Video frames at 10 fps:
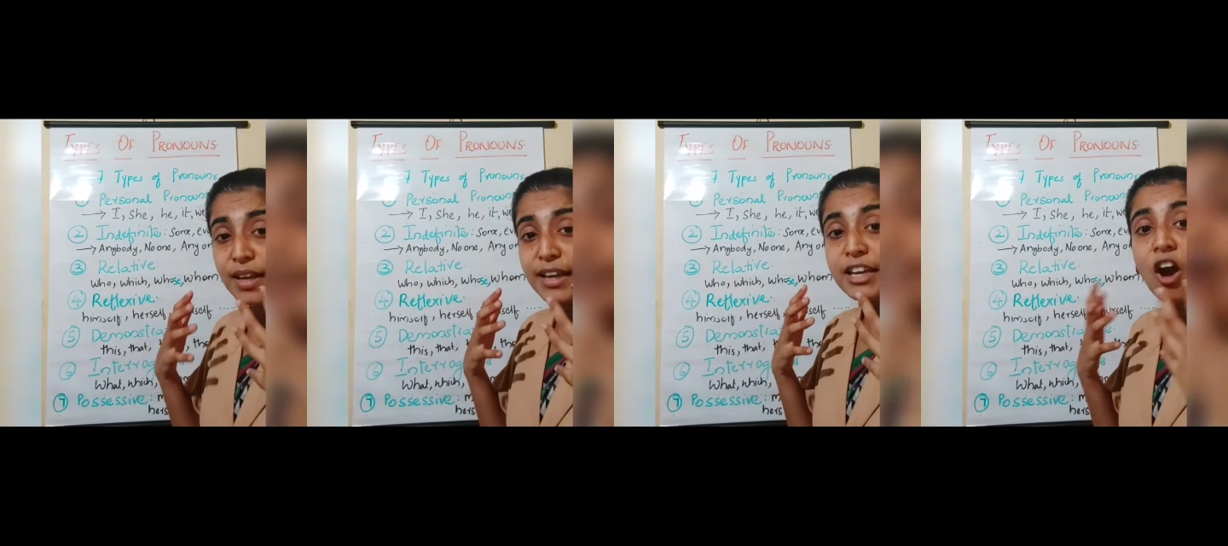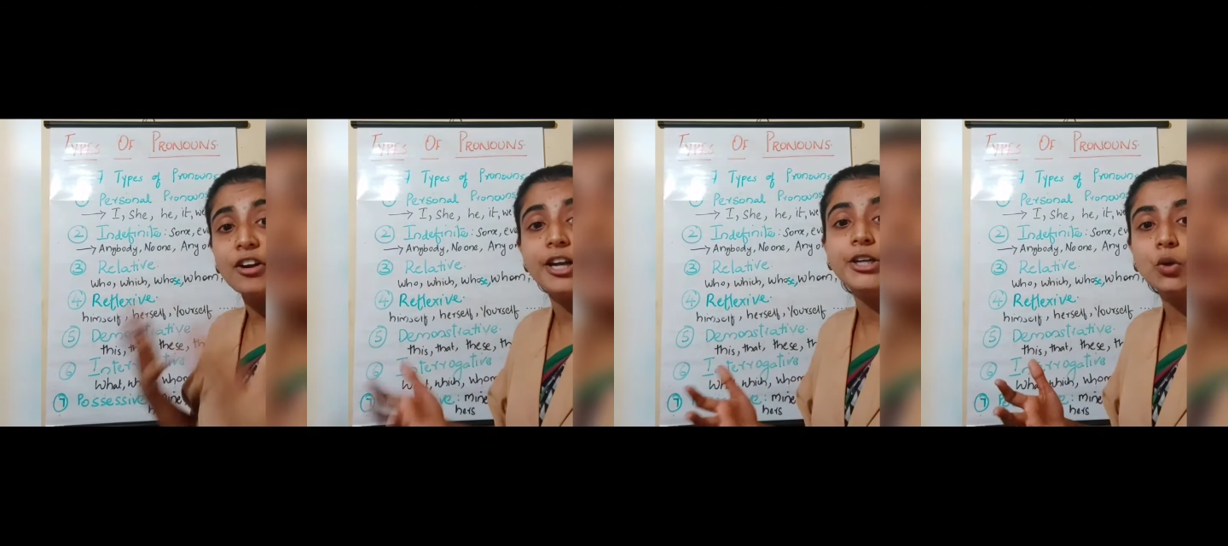In
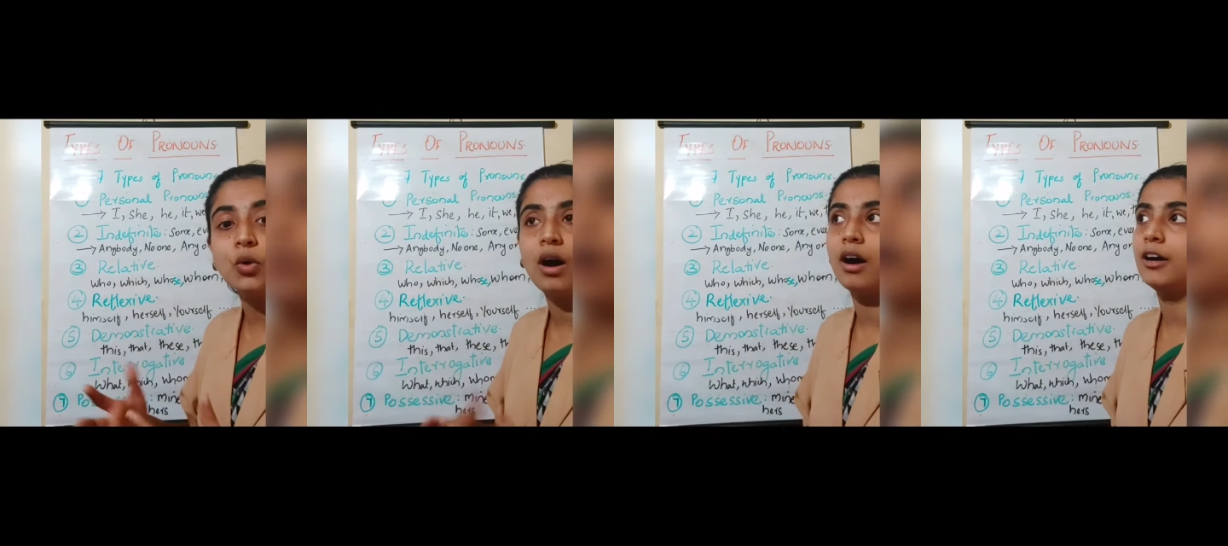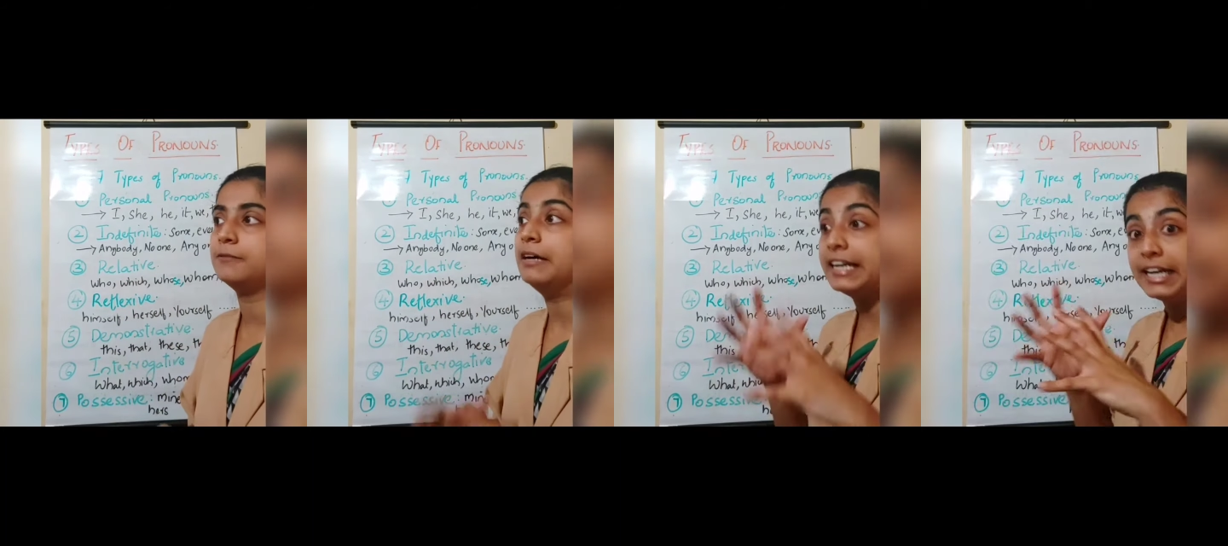order to
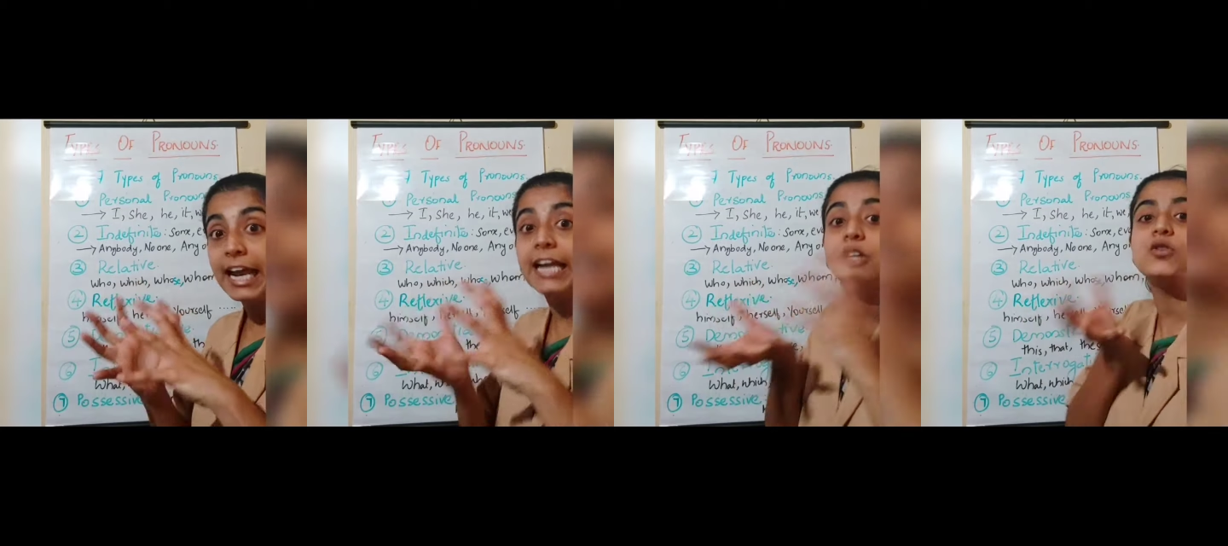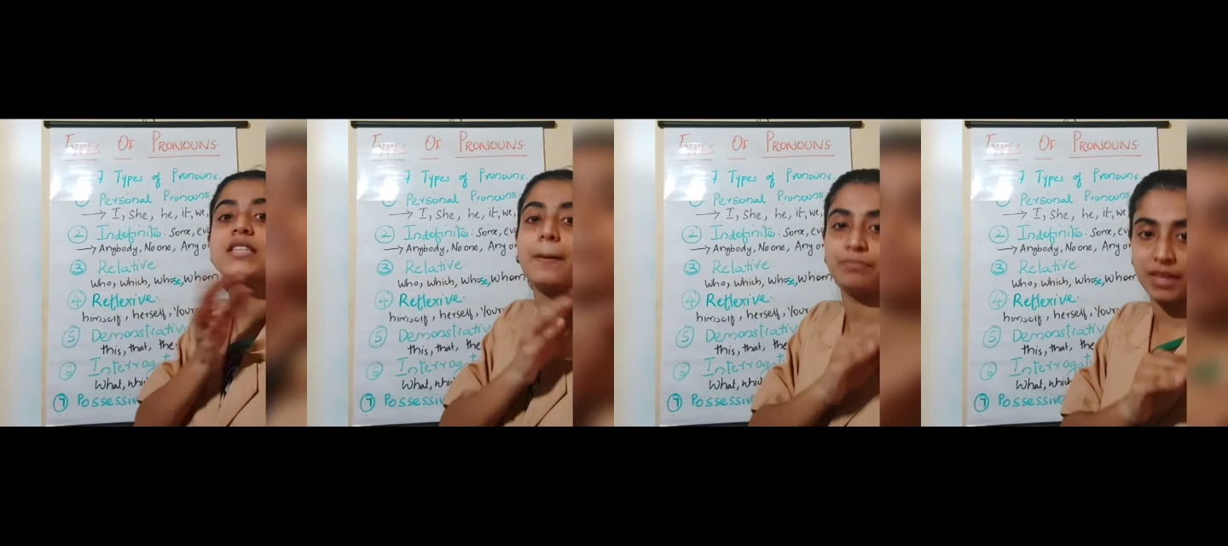relate to
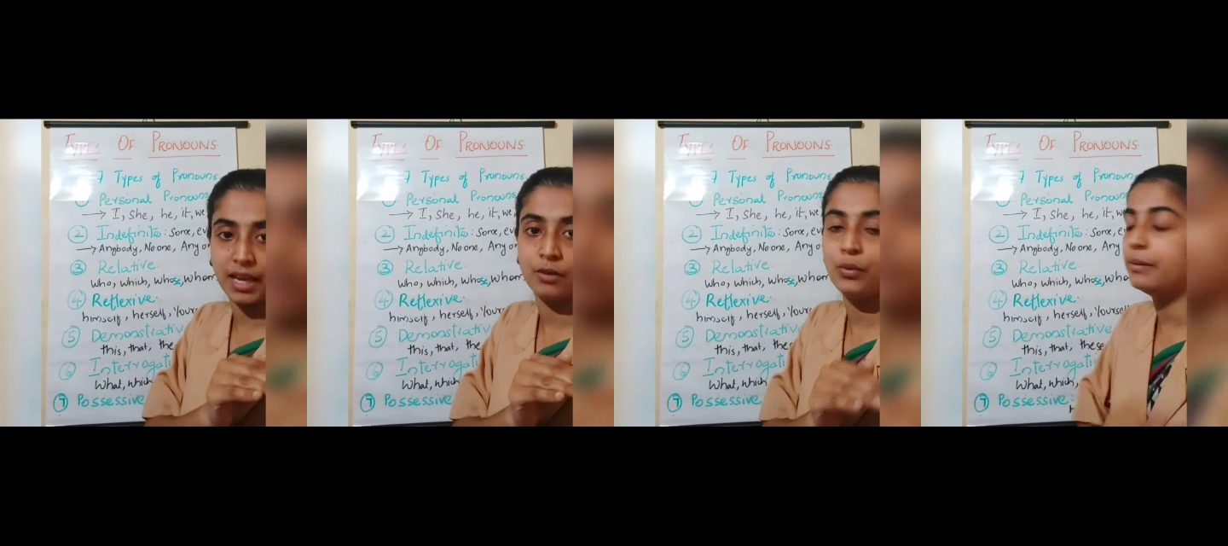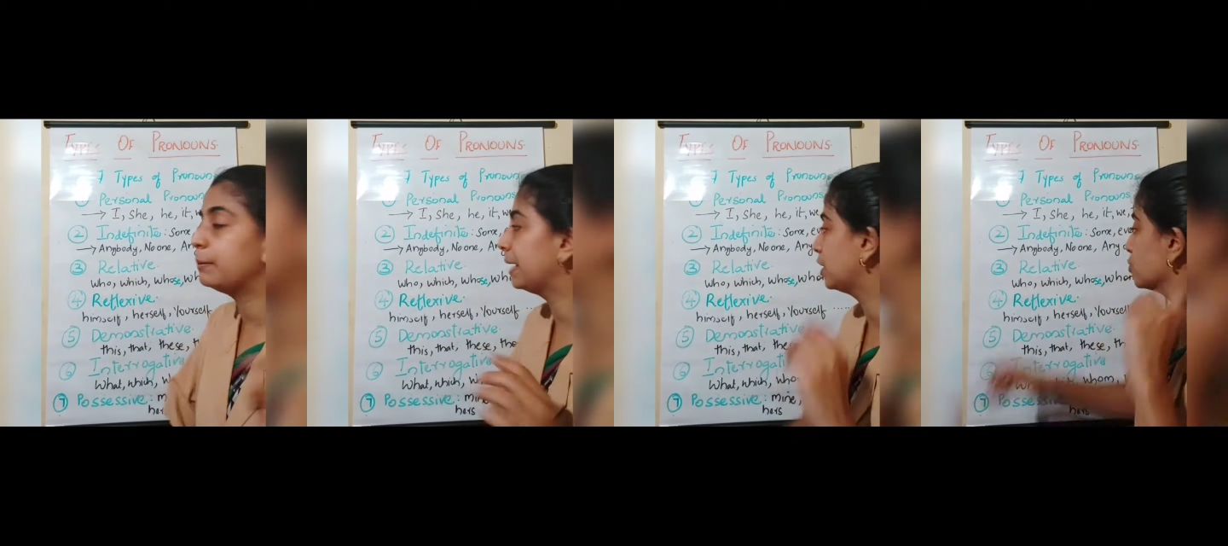something, we will
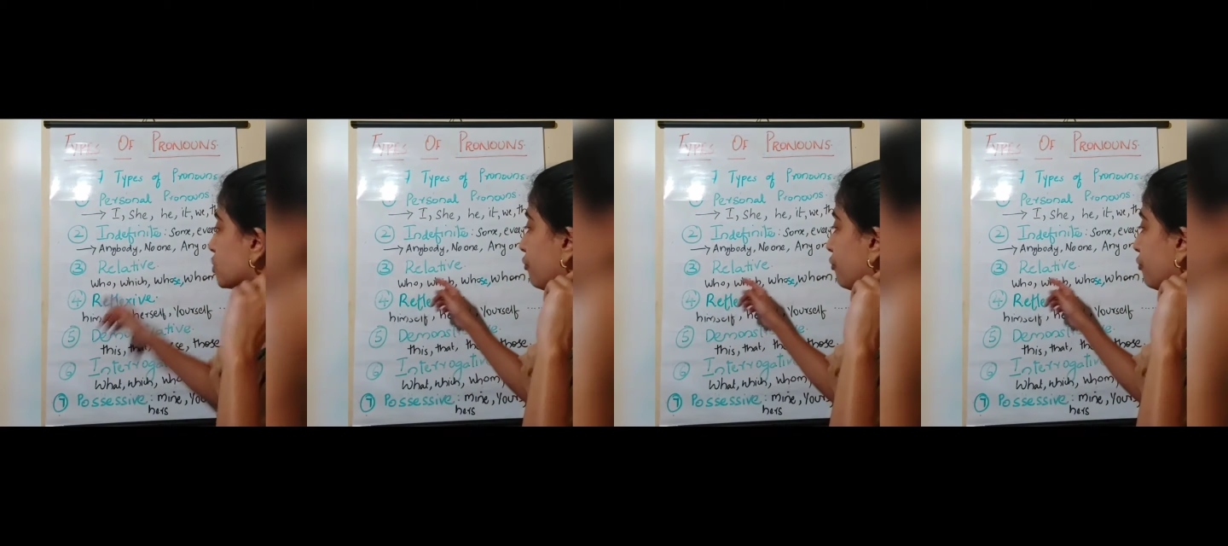make use